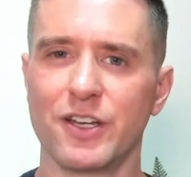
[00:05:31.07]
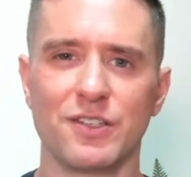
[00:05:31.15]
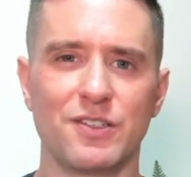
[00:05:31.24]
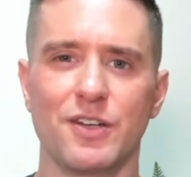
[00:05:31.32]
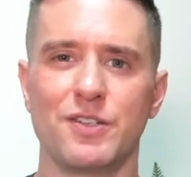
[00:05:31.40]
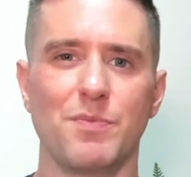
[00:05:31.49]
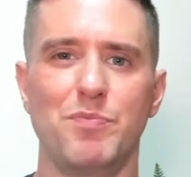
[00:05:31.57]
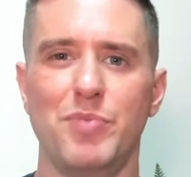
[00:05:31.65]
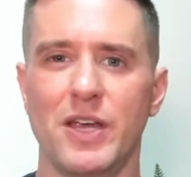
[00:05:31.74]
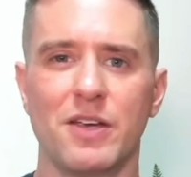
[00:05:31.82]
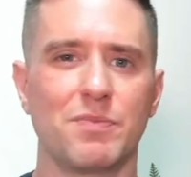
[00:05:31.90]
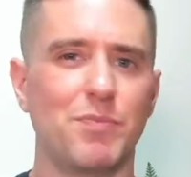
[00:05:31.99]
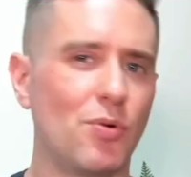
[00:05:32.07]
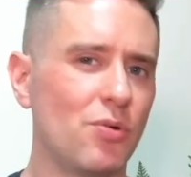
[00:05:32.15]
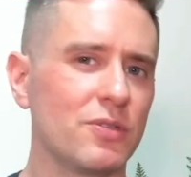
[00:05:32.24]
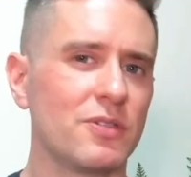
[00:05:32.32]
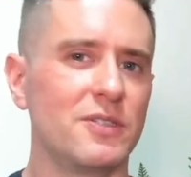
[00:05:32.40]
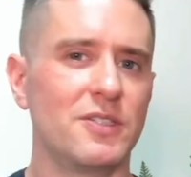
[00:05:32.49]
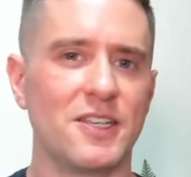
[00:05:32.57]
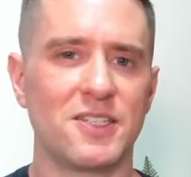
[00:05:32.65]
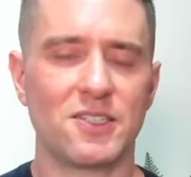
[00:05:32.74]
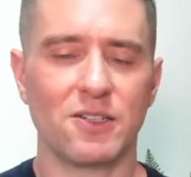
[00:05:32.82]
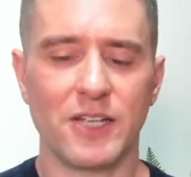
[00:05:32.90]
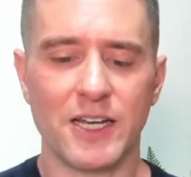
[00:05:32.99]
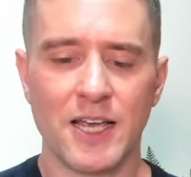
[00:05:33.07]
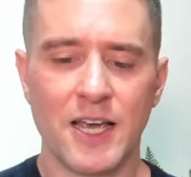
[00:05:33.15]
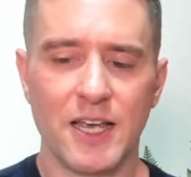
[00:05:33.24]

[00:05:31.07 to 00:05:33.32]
is such a big, bold distillate,